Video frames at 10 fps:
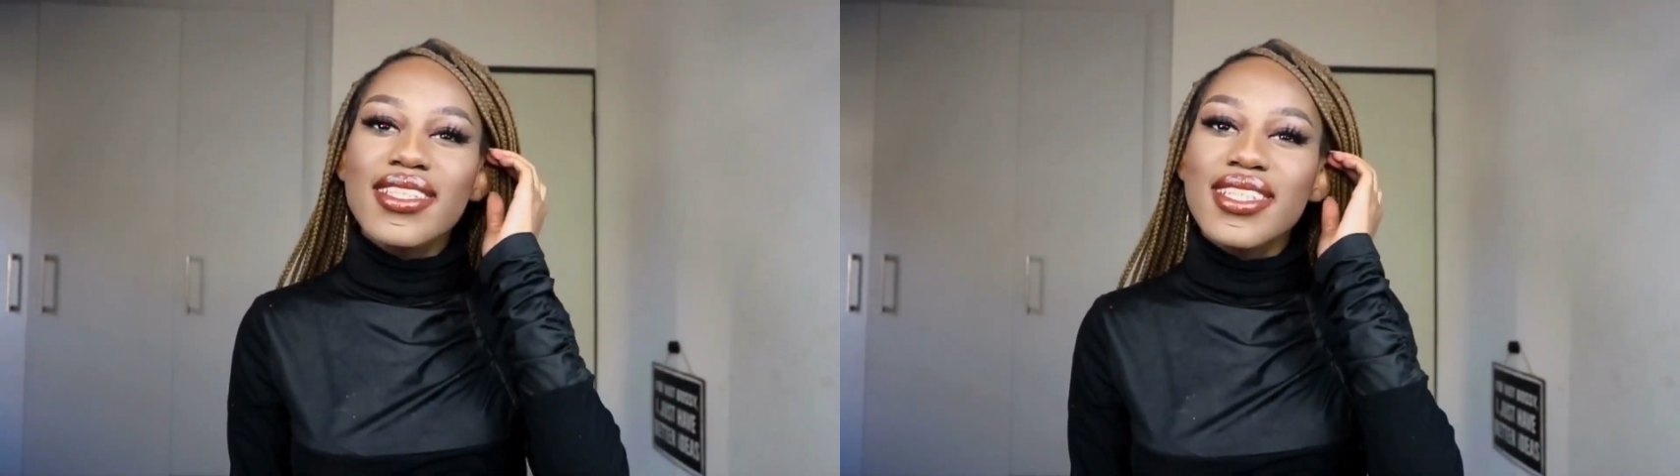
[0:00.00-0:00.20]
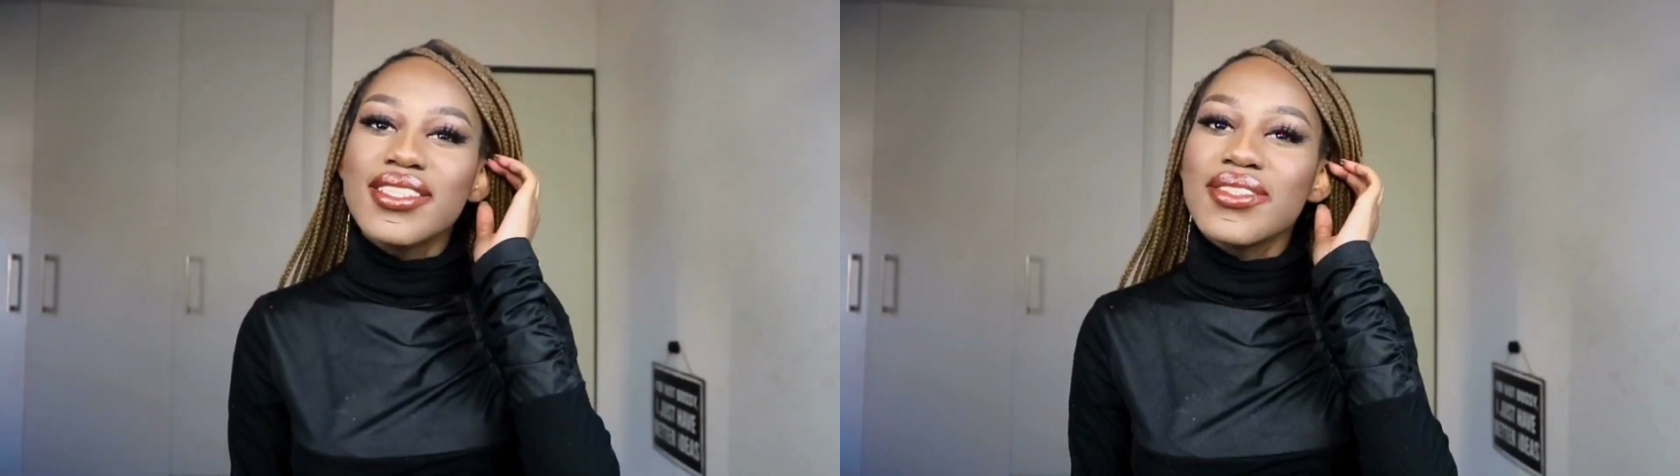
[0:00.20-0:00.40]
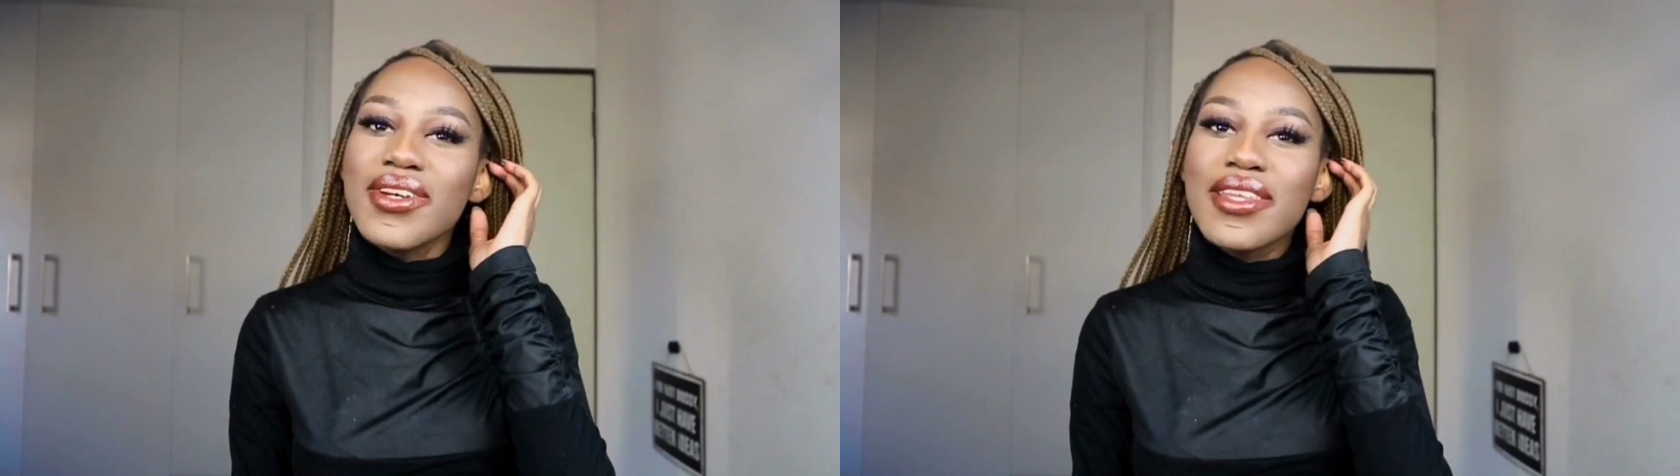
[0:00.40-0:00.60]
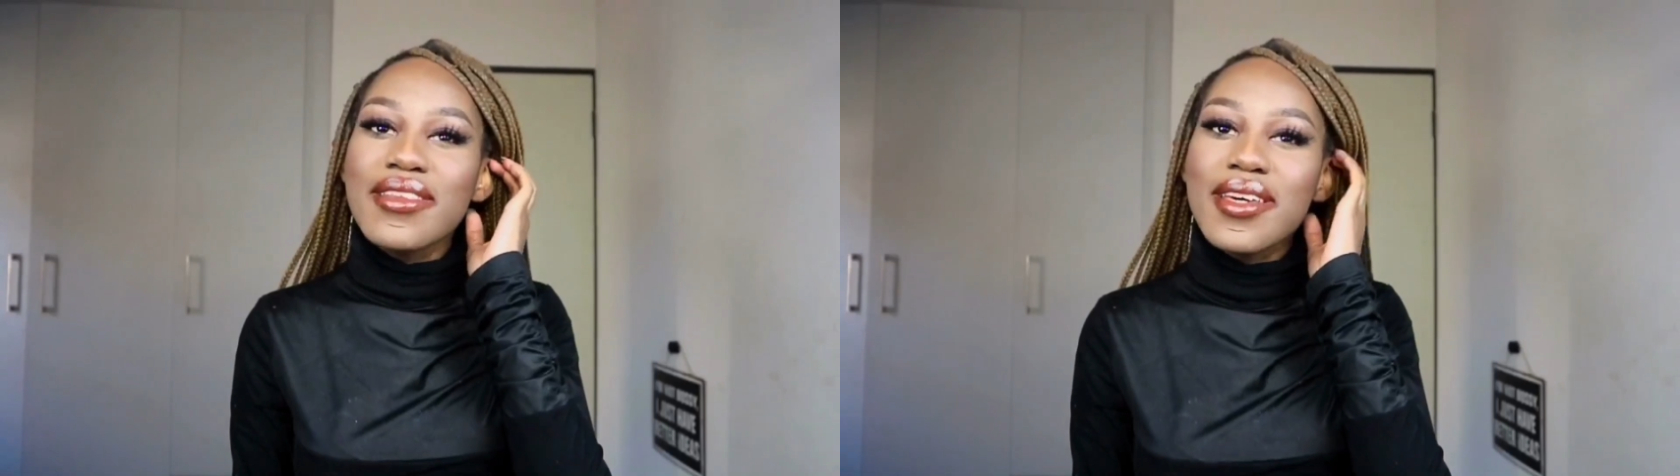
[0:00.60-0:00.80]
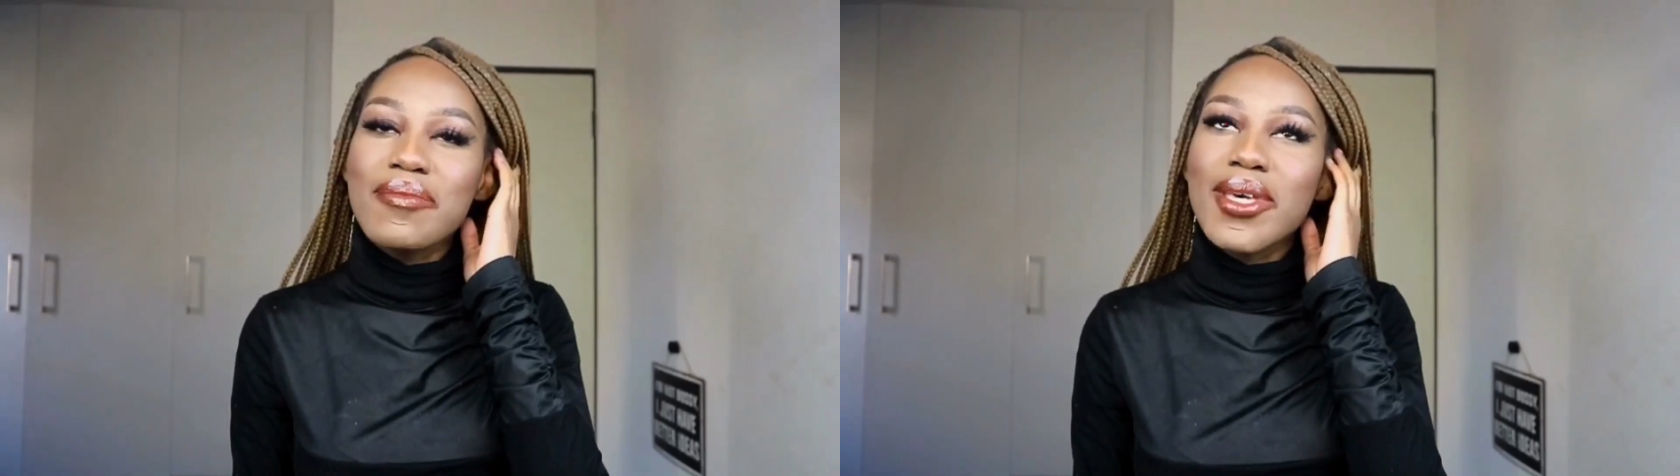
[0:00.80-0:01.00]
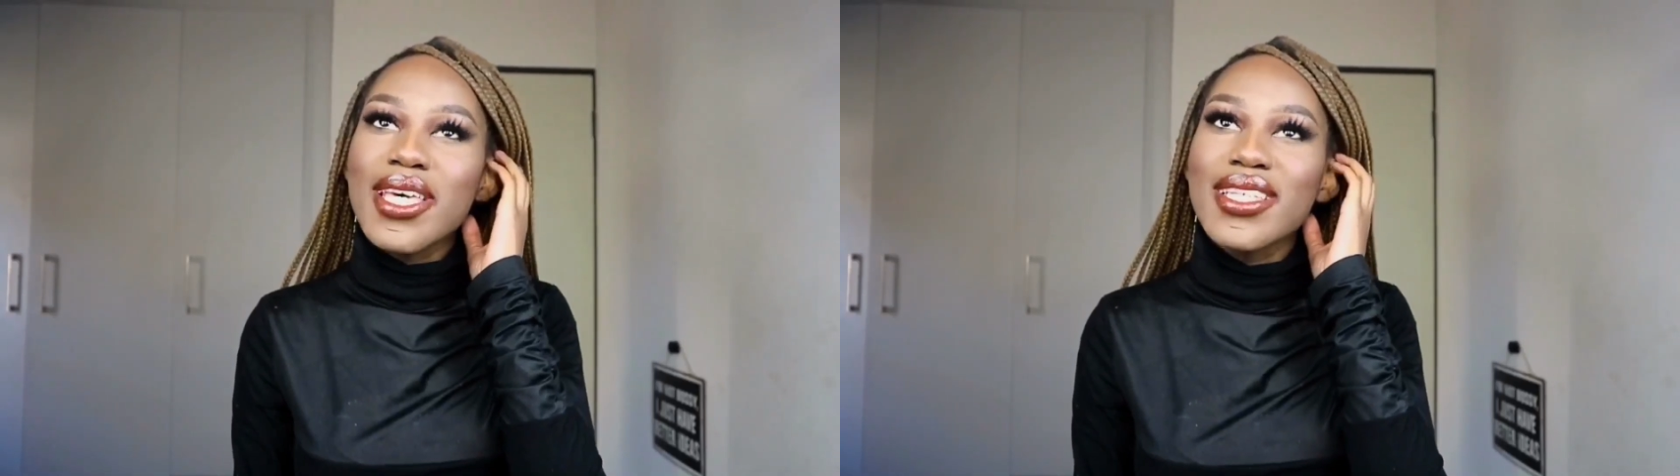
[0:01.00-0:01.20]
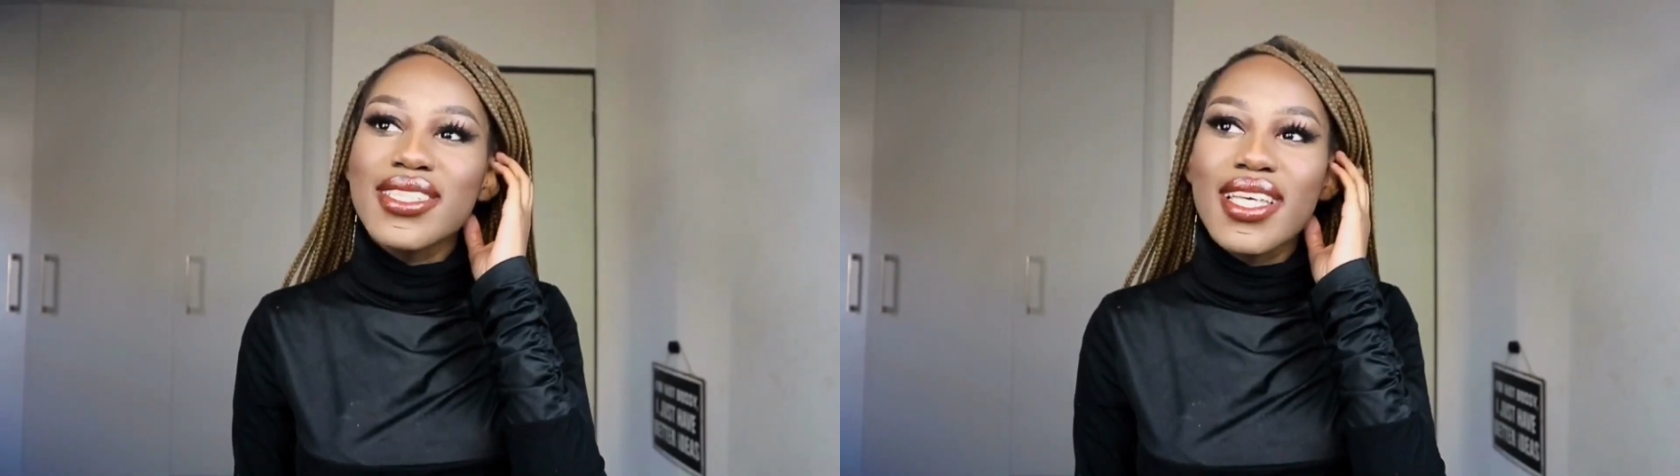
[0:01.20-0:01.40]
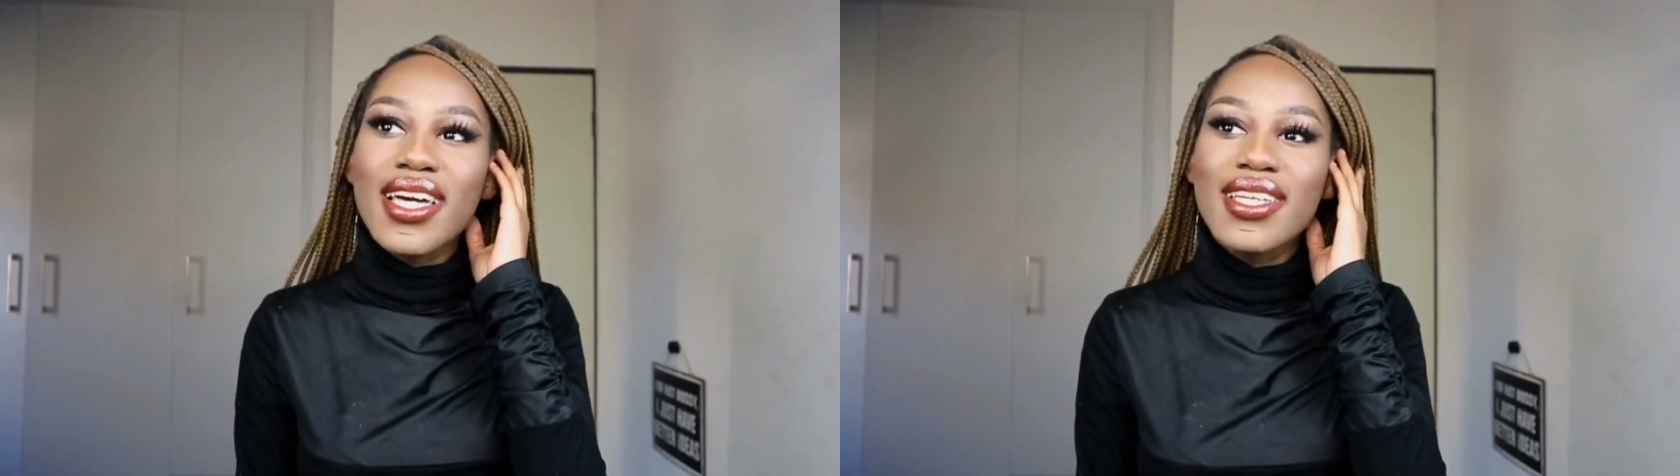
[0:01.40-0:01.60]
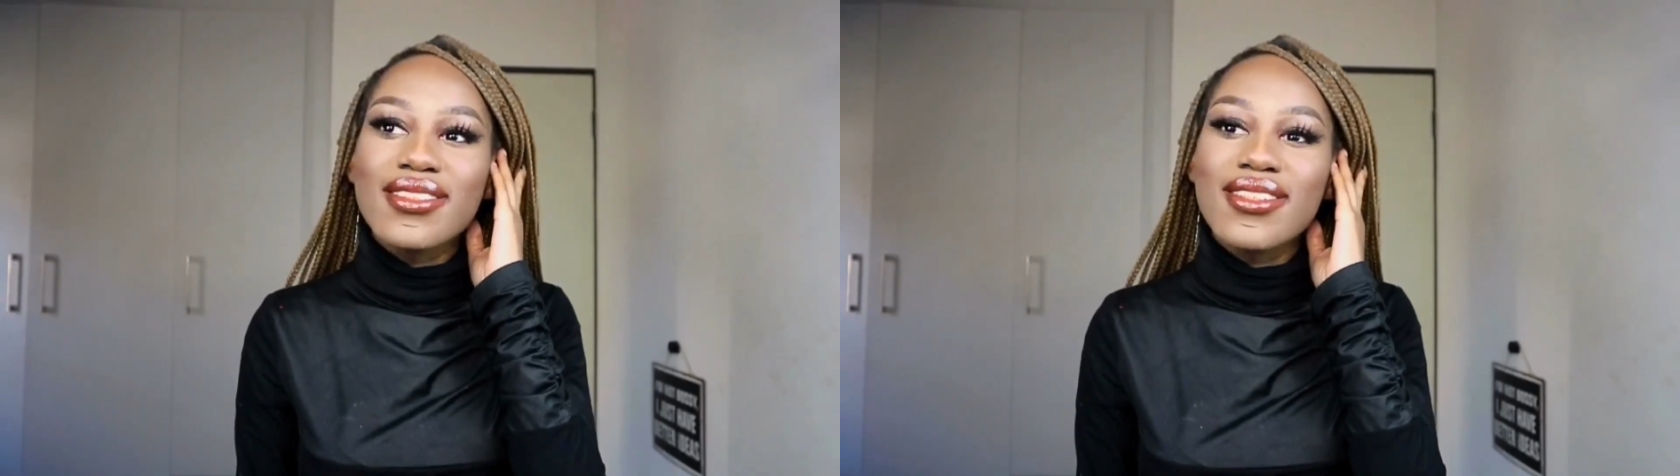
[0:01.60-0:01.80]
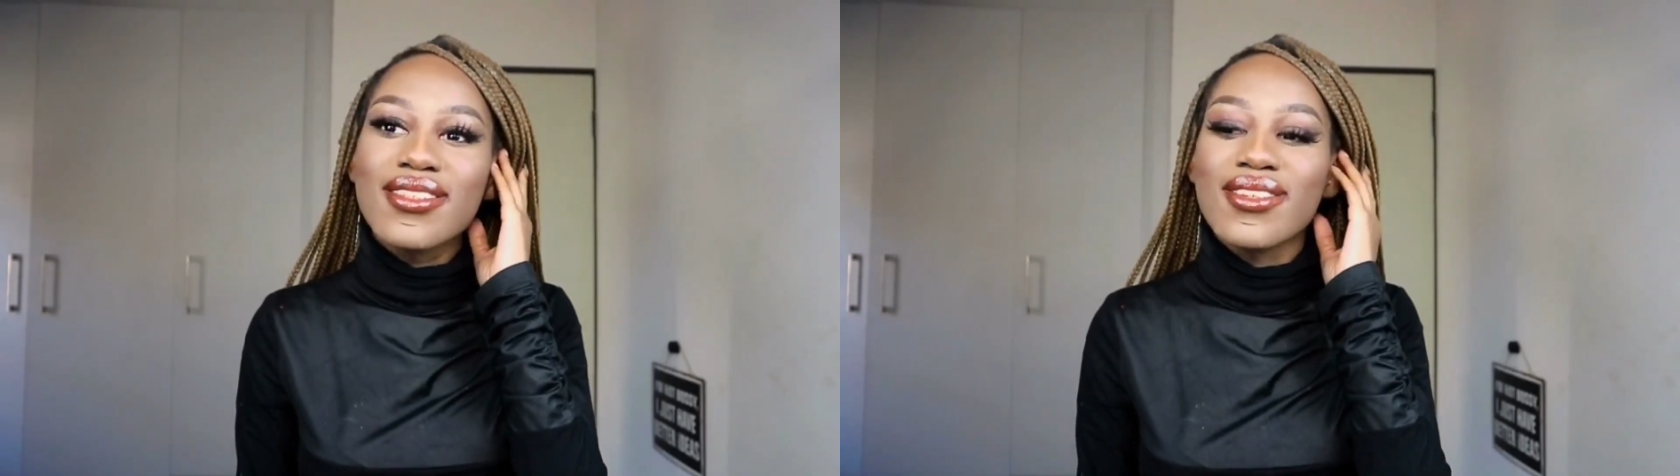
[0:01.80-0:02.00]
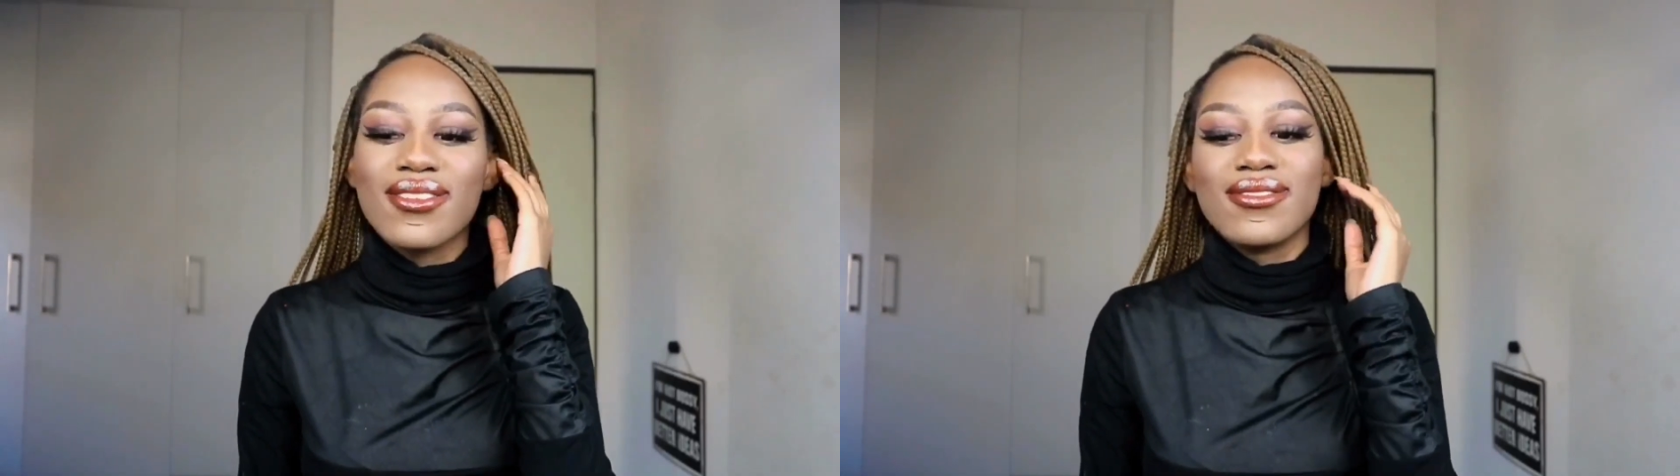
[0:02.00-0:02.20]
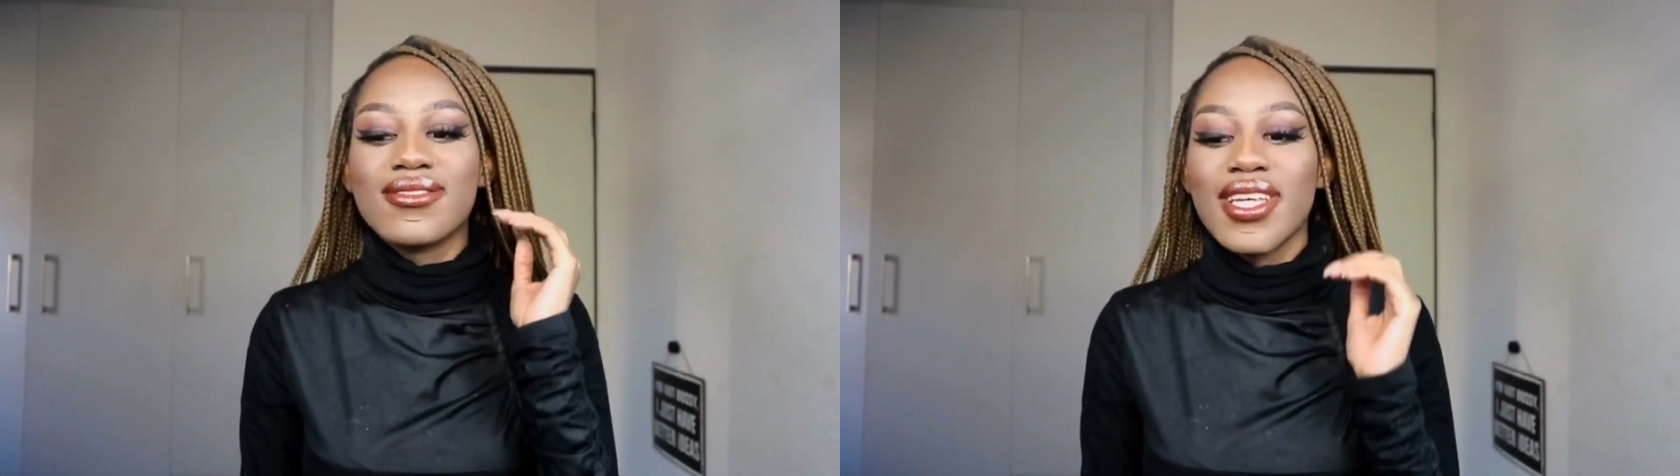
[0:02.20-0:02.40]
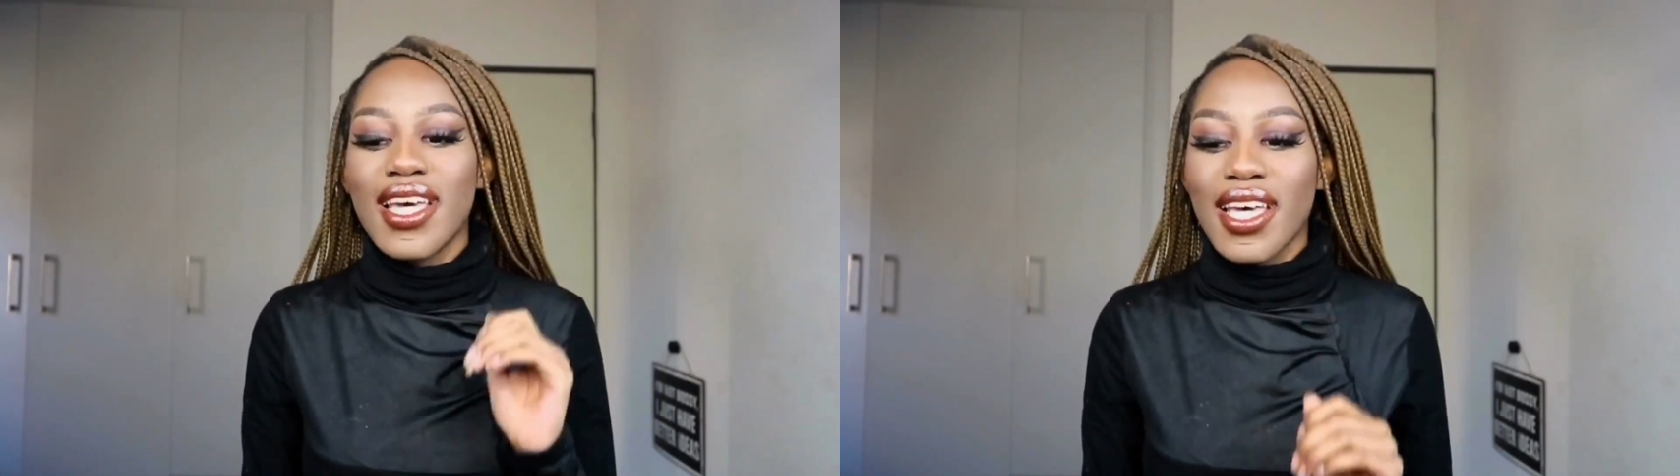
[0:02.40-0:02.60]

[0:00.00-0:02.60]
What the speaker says: such a great thing because then, you know.